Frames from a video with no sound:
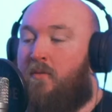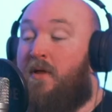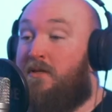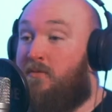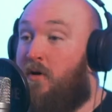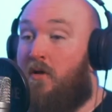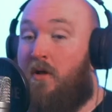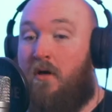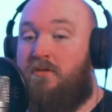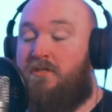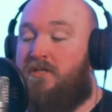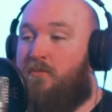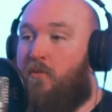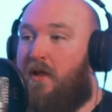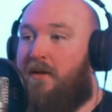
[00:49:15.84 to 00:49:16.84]
Well, that's what
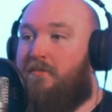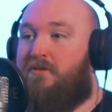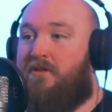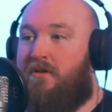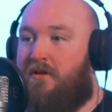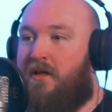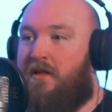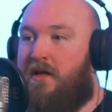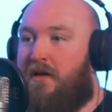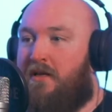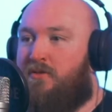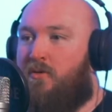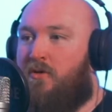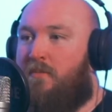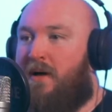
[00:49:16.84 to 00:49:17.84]
loads of small animals do, don't they?
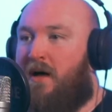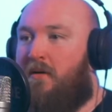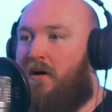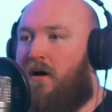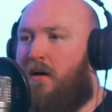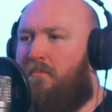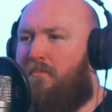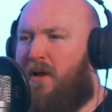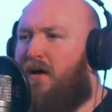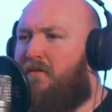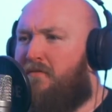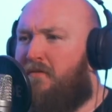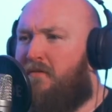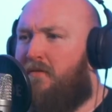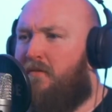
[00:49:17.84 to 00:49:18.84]
It's all about uh,
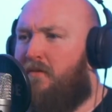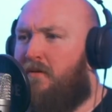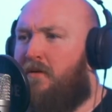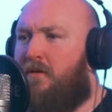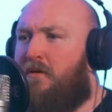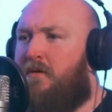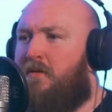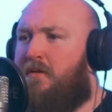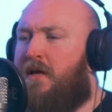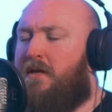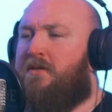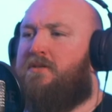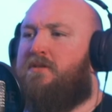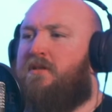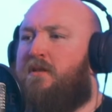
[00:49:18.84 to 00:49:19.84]
bluff. Yeah. They
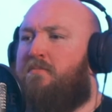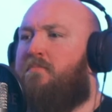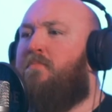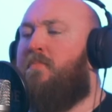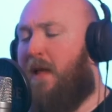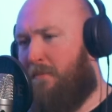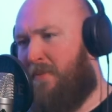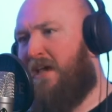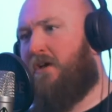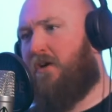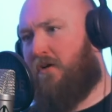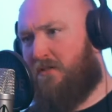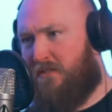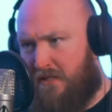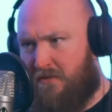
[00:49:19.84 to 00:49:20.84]
just like
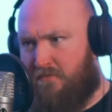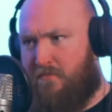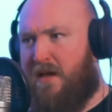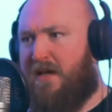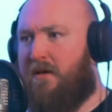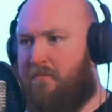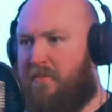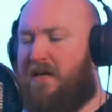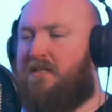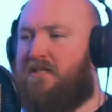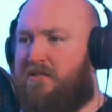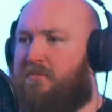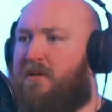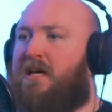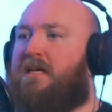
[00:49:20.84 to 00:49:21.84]
peacocks. They just make a big
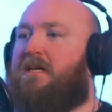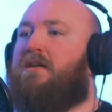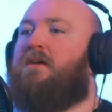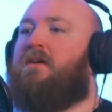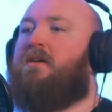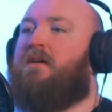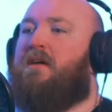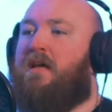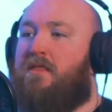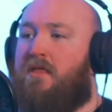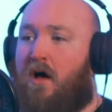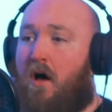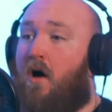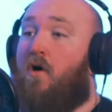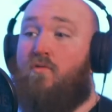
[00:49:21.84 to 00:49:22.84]
display. Yeah. In
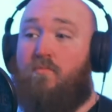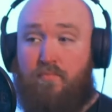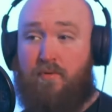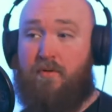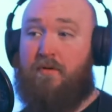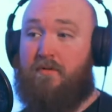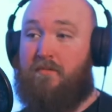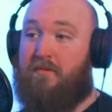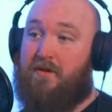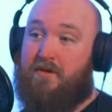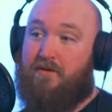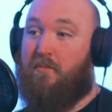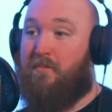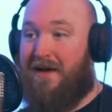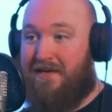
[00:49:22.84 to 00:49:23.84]
the hope
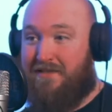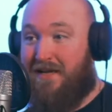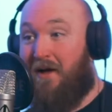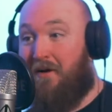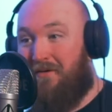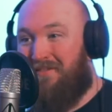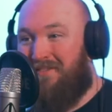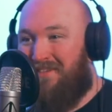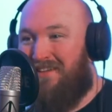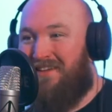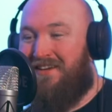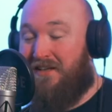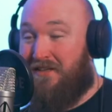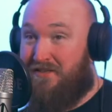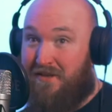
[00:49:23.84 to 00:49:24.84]
that you are back down.
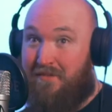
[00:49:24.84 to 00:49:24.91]
Yeah. Because